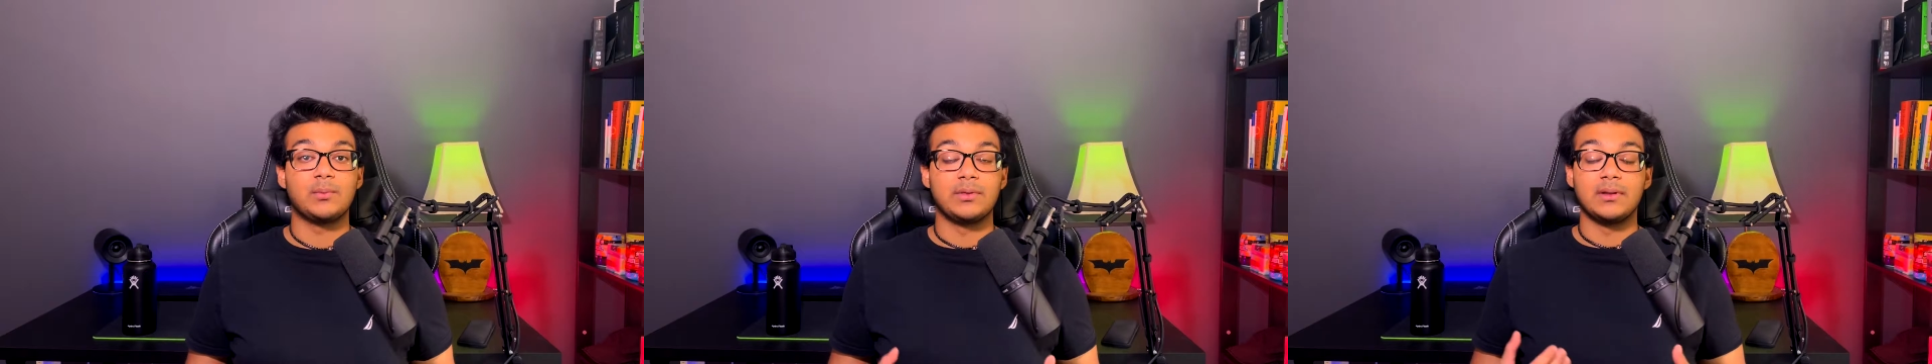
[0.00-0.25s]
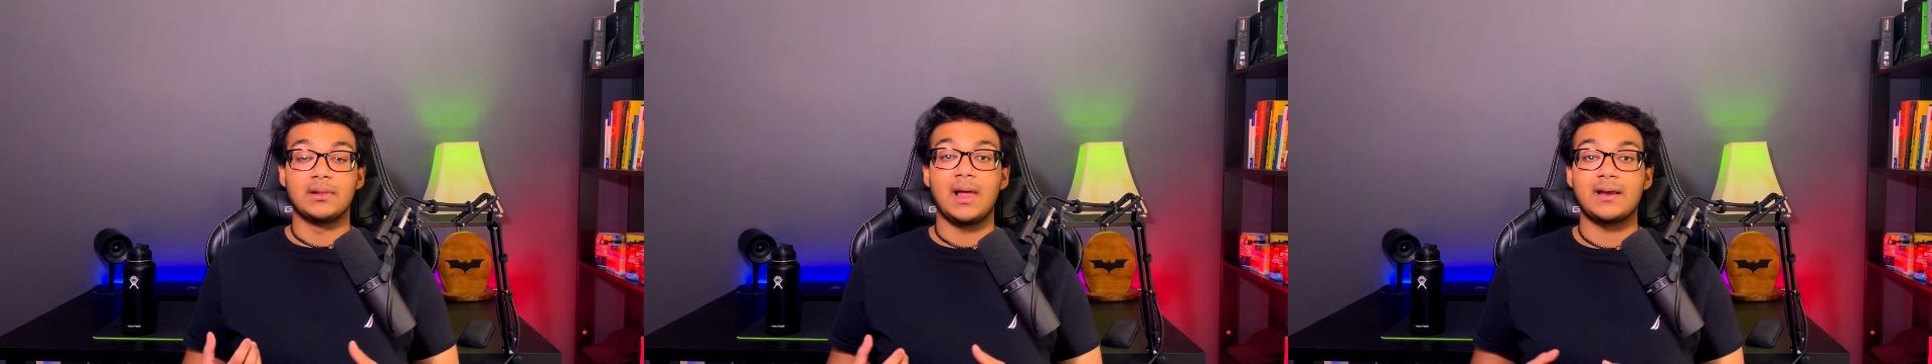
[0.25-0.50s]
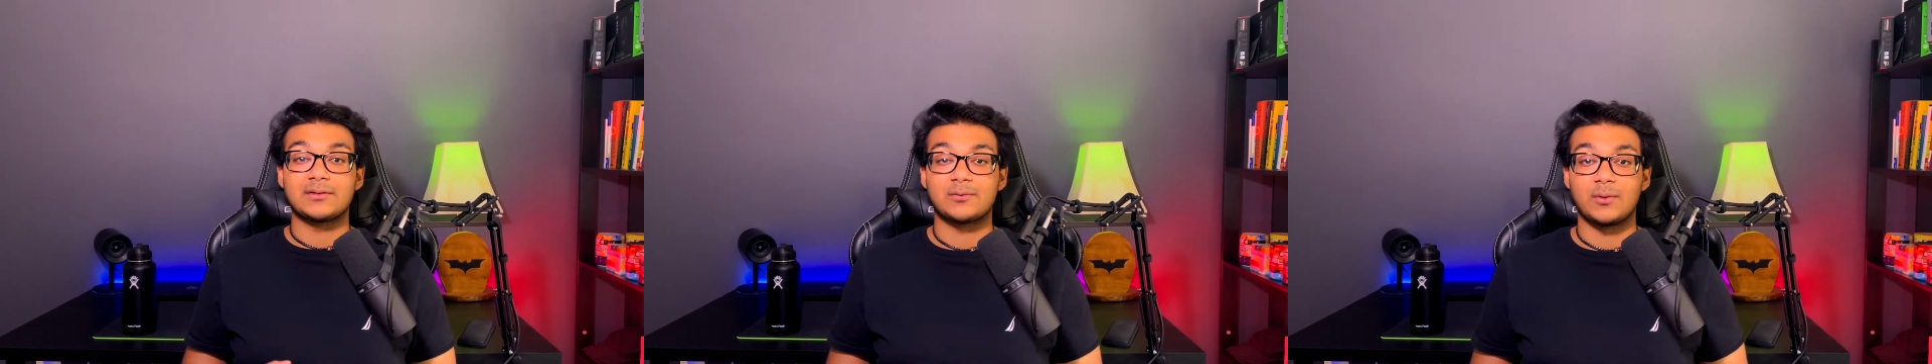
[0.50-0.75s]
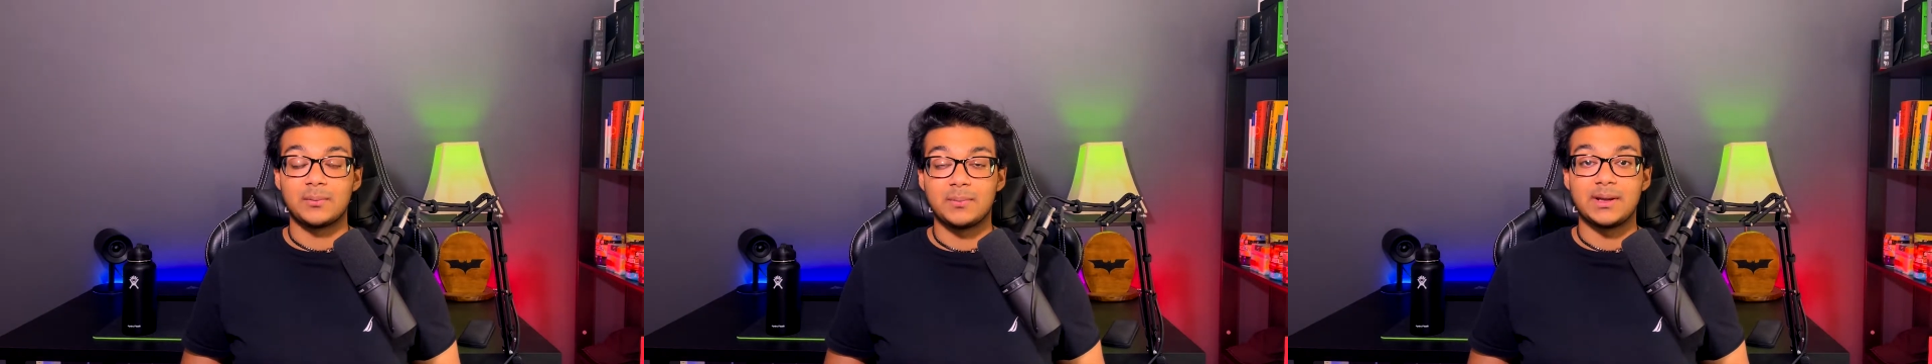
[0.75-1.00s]
with the last
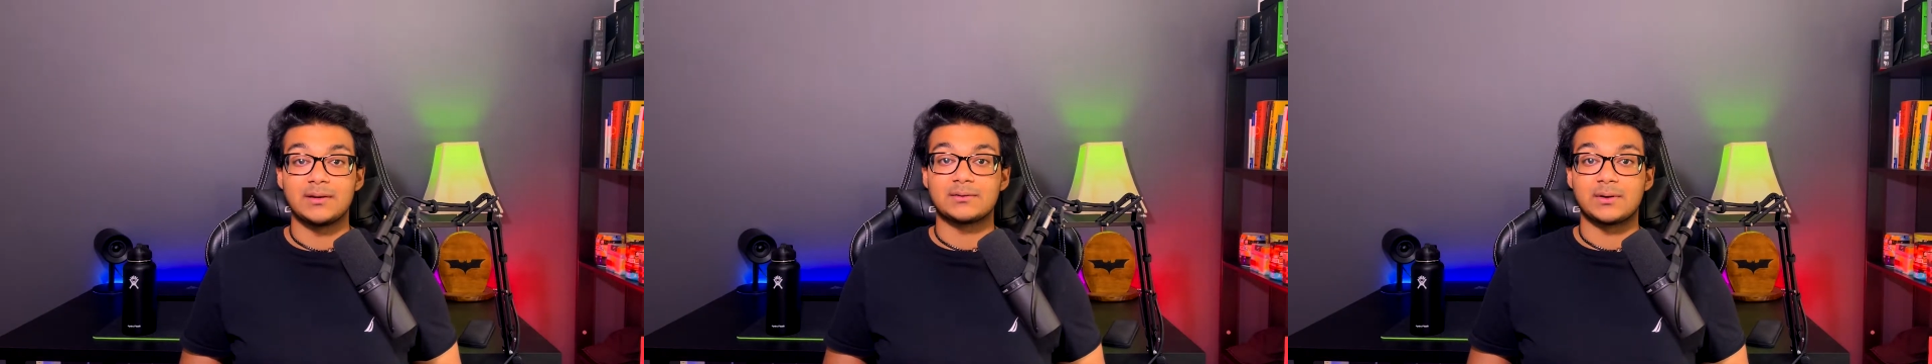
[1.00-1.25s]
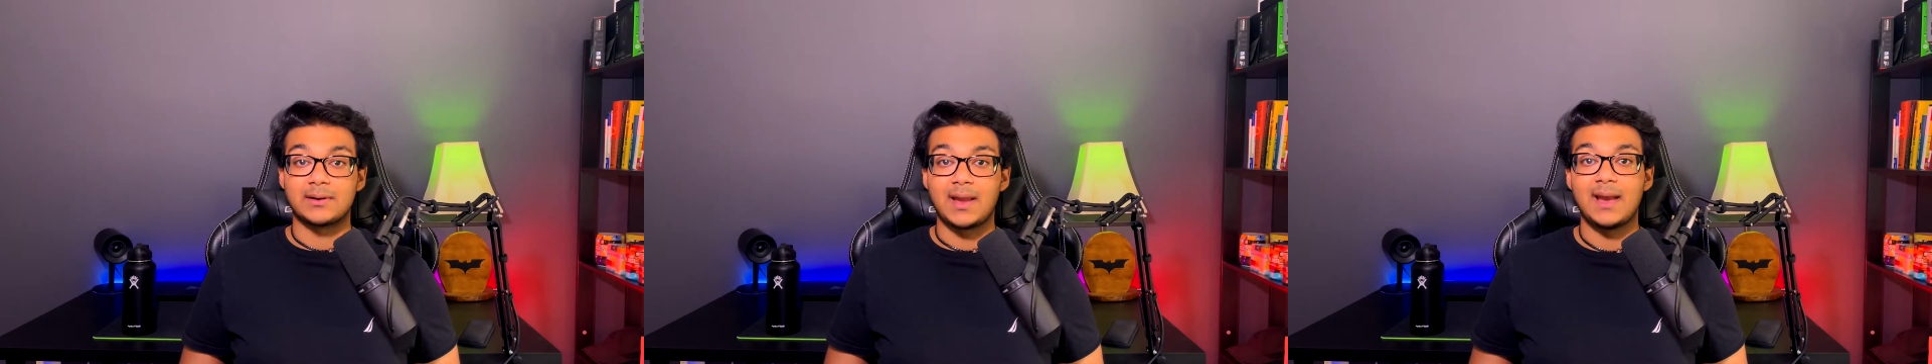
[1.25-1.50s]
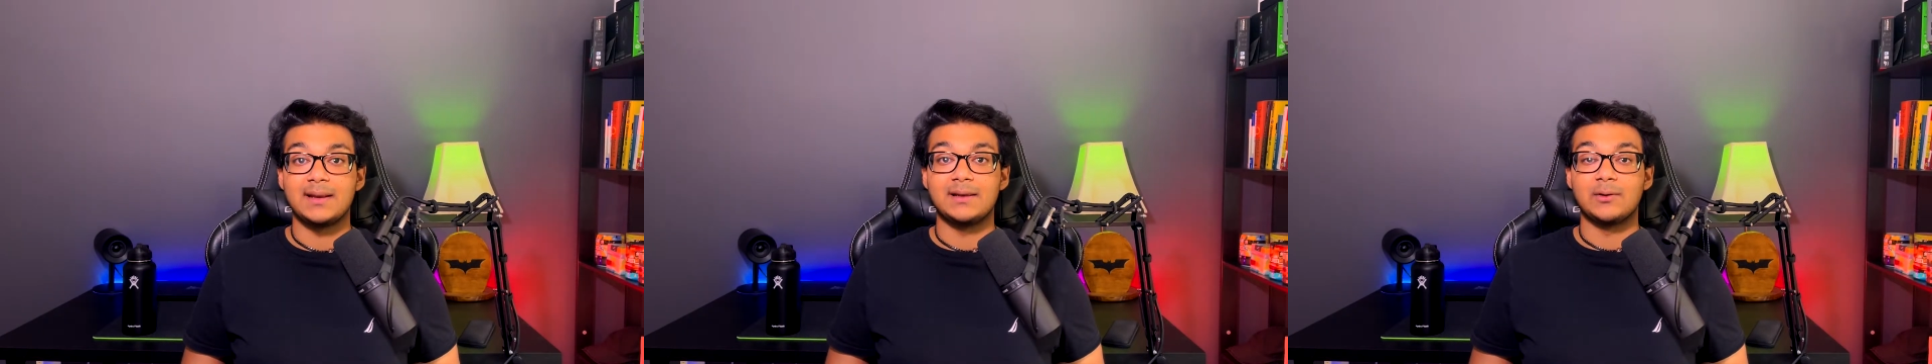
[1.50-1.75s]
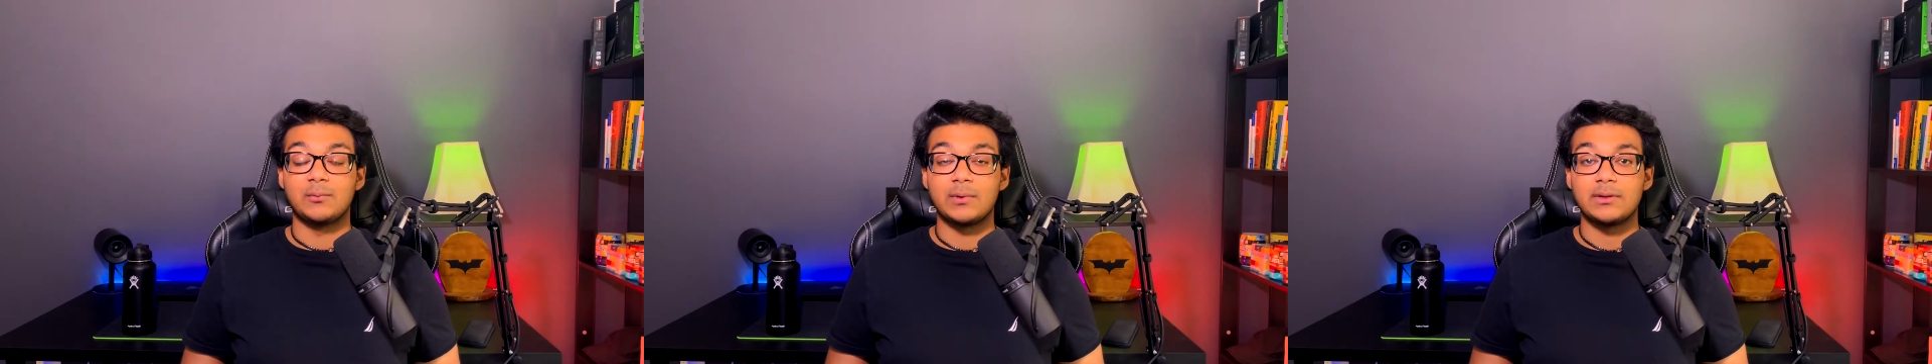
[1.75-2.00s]
one being
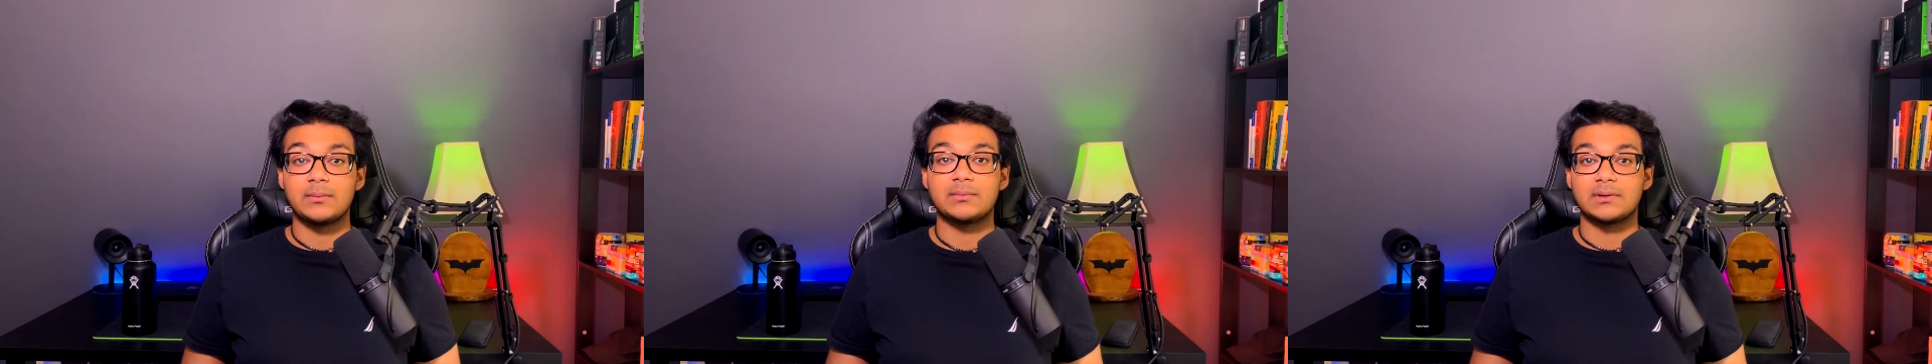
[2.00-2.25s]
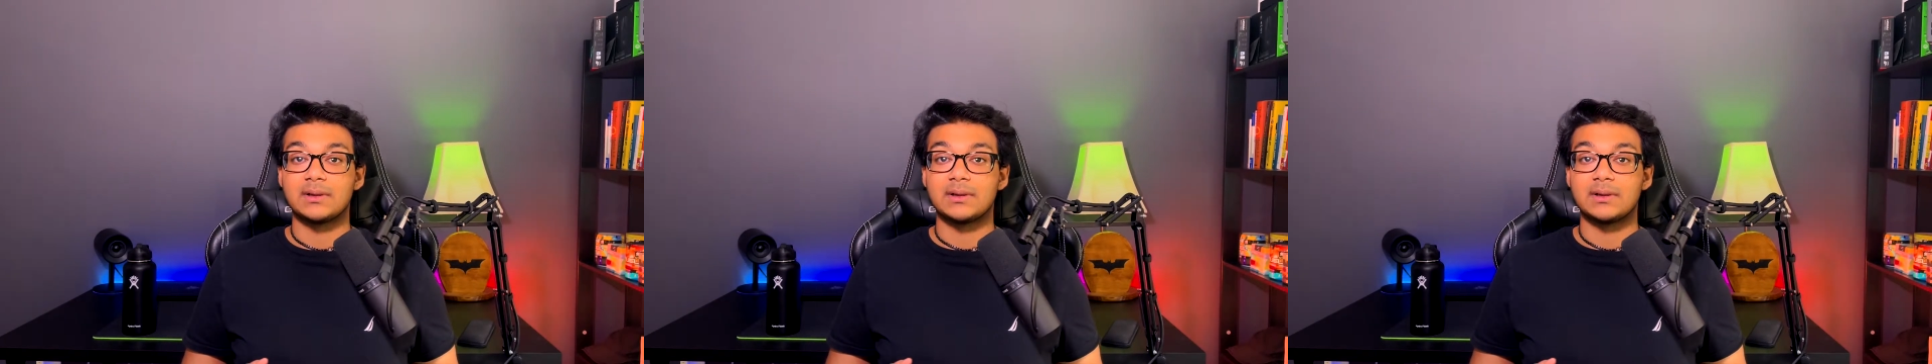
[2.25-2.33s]
circadian rhythms